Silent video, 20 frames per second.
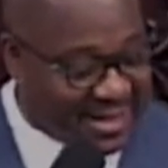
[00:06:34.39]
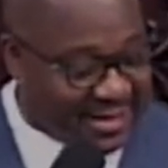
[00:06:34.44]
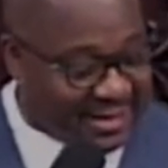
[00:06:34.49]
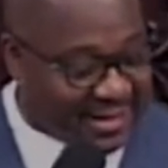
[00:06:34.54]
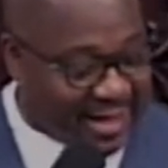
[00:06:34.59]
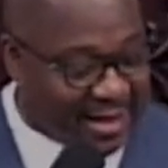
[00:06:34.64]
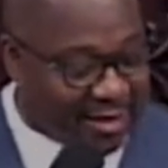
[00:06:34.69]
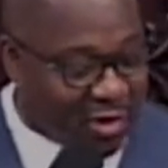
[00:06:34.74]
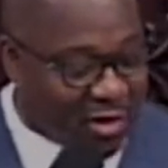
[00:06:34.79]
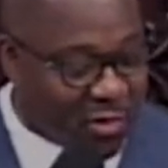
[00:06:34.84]

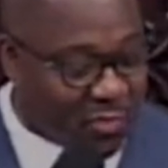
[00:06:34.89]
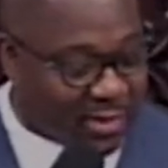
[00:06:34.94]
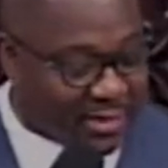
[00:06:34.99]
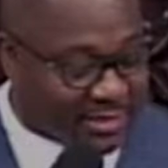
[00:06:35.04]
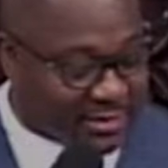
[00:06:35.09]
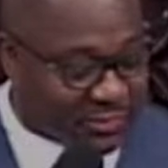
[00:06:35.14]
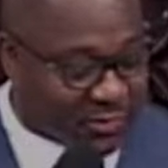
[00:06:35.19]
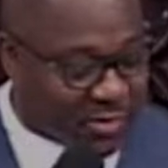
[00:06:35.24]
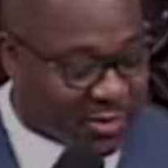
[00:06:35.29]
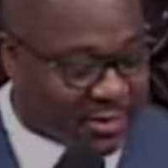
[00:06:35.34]
that
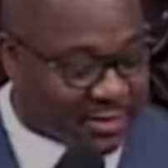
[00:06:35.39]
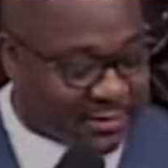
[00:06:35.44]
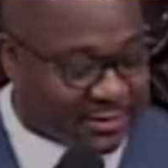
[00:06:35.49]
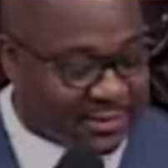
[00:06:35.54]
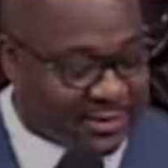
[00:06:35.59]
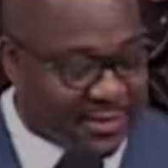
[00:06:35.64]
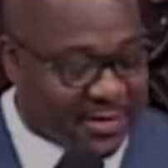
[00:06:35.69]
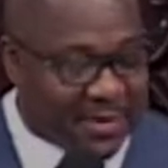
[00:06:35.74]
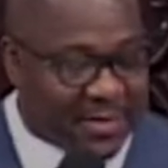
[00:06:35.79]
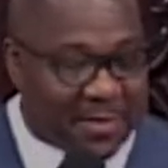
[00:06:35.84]
always
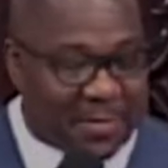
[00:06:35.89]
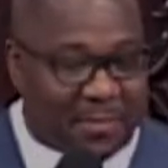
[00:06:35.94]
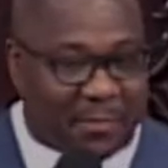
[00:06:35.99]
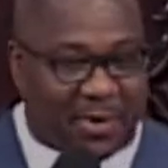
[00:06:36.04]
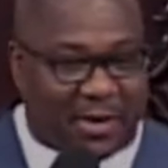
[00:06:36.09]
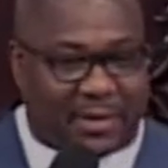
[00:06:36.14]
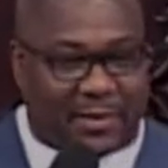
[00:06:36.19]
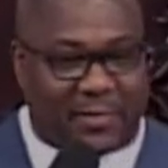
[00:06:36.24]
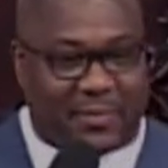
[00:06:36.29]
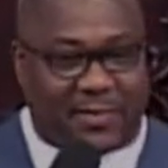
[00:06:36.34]
works.
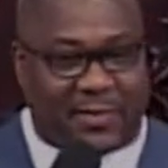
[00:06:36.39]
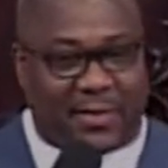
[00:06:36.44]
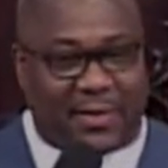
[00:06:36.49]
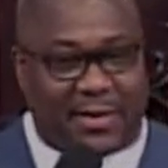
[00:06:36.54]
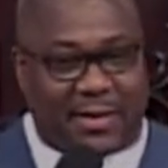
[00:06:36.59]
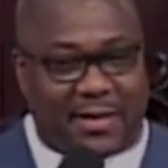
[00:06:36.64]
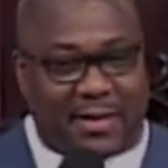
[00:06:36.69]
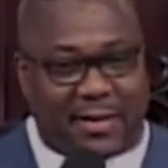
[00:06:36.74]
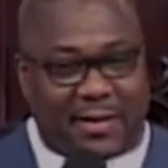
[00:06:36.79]
But